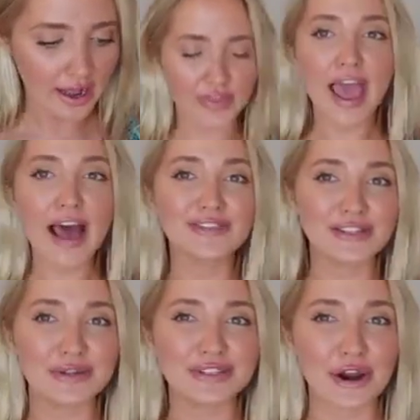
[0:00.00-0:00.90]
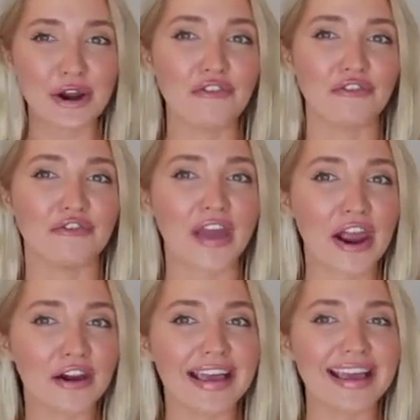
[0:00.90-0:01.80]
They have suits that are
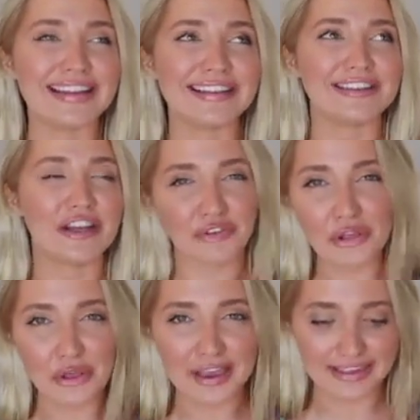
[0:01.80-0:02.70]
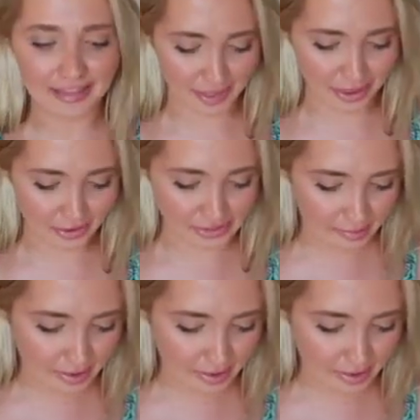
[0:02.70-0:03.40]
very different looking than they used to